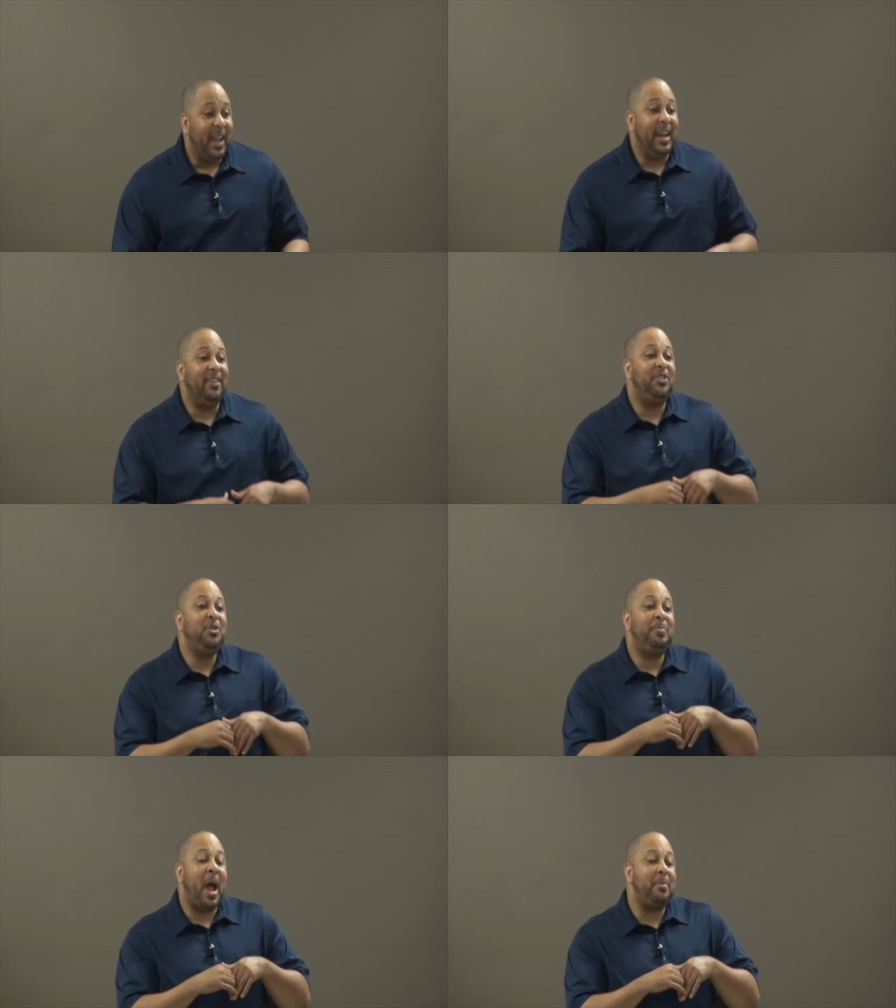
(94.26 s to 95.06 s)
And if
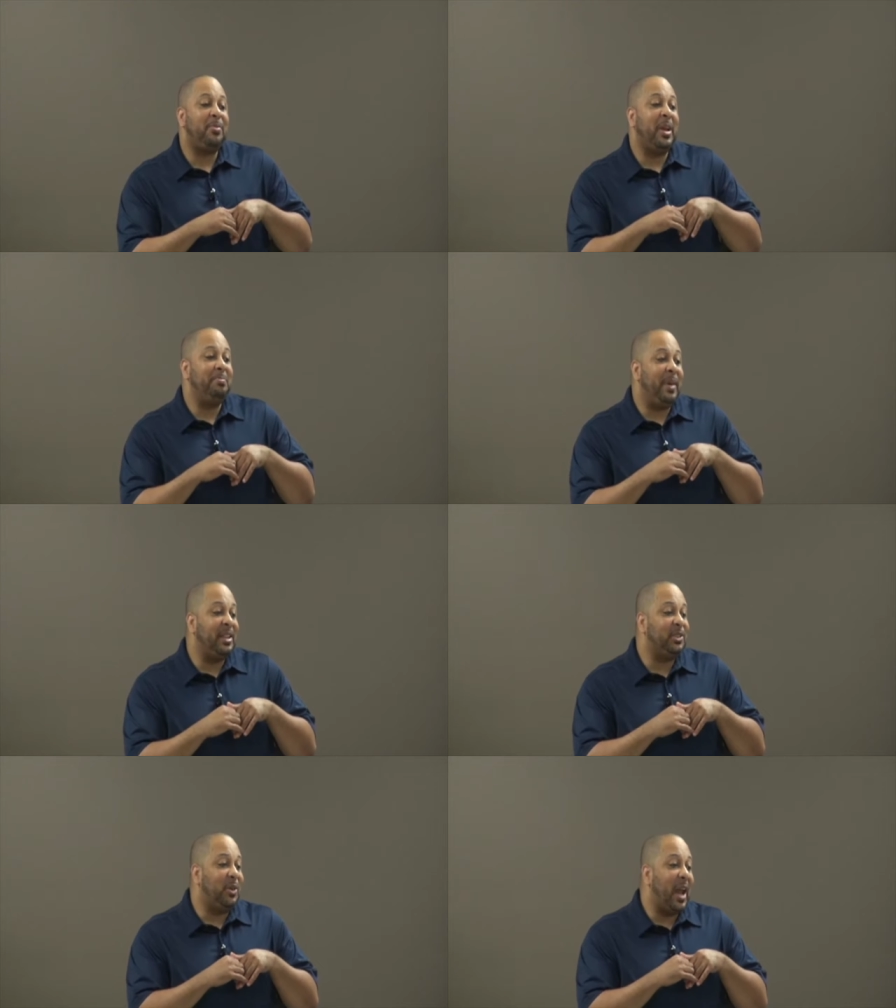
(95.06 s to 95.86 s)
you operate
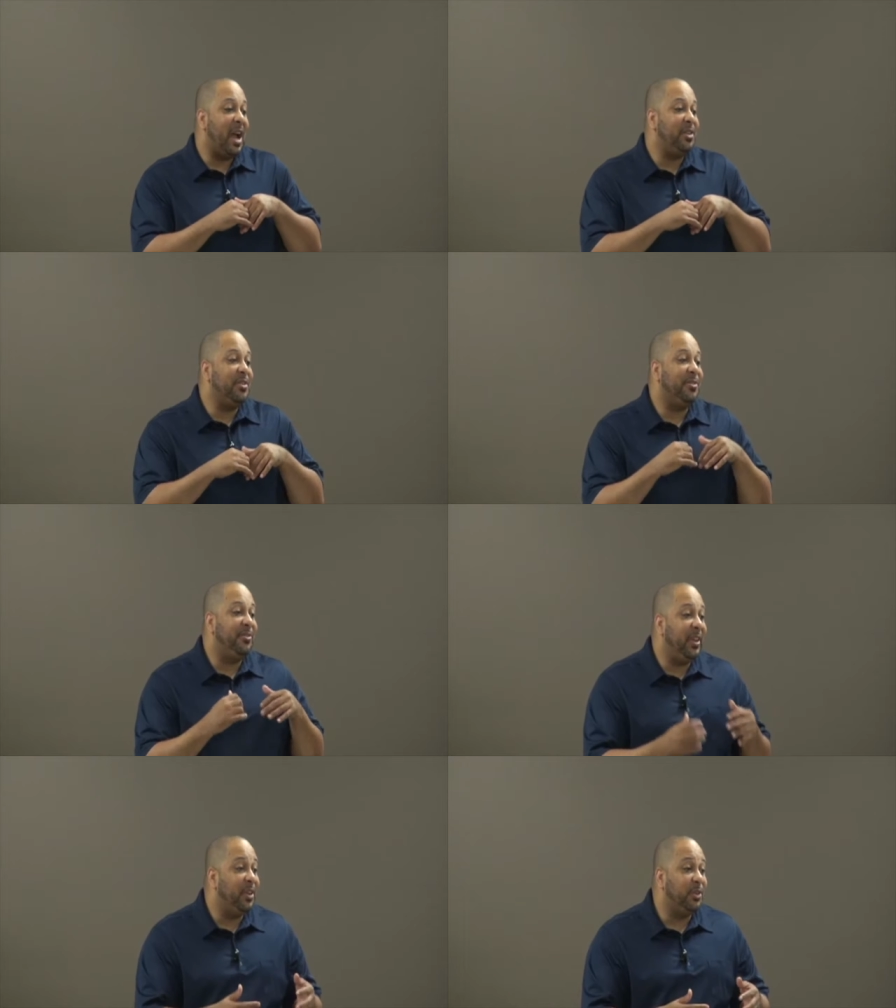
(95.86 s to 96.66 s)
based on how you
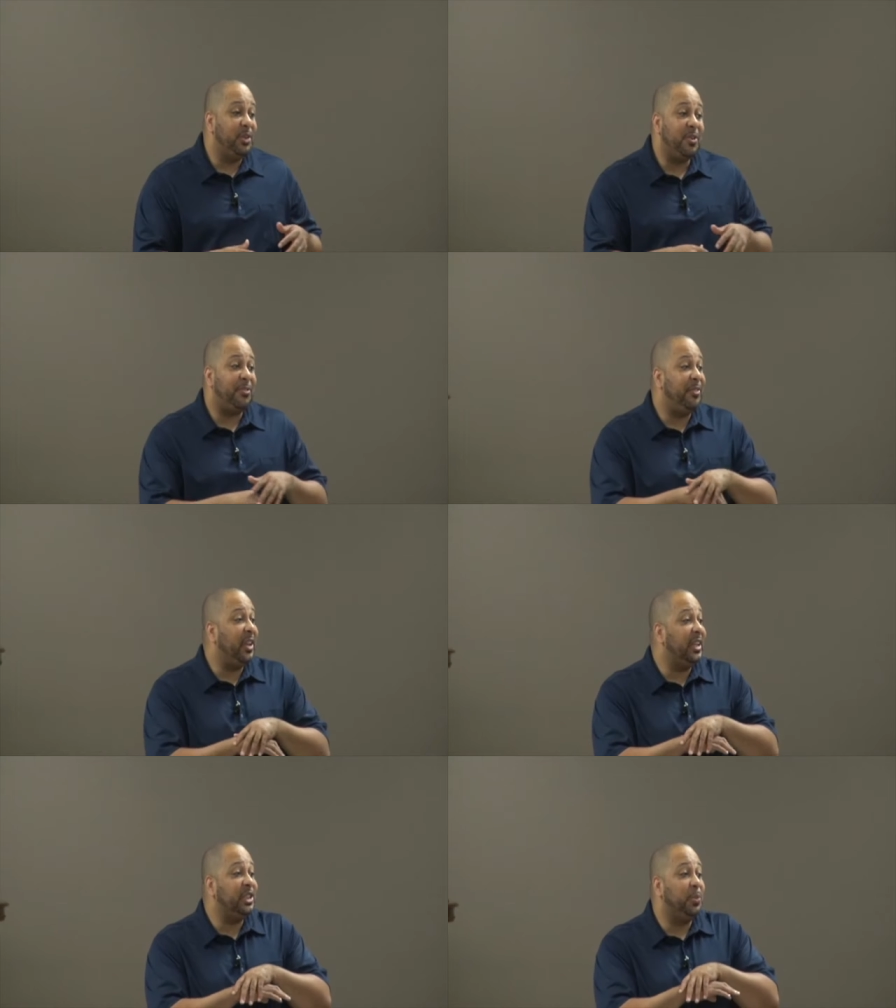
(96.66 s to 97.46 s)
feel, your
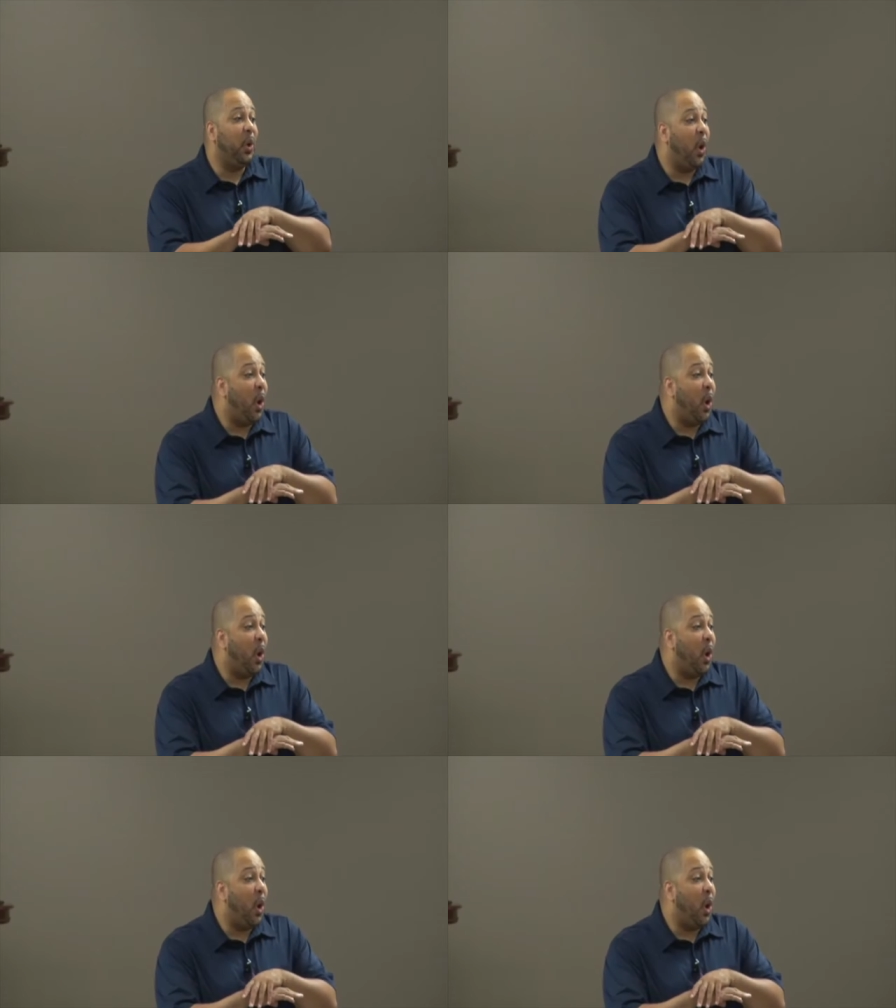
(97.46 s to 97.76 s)
feelings will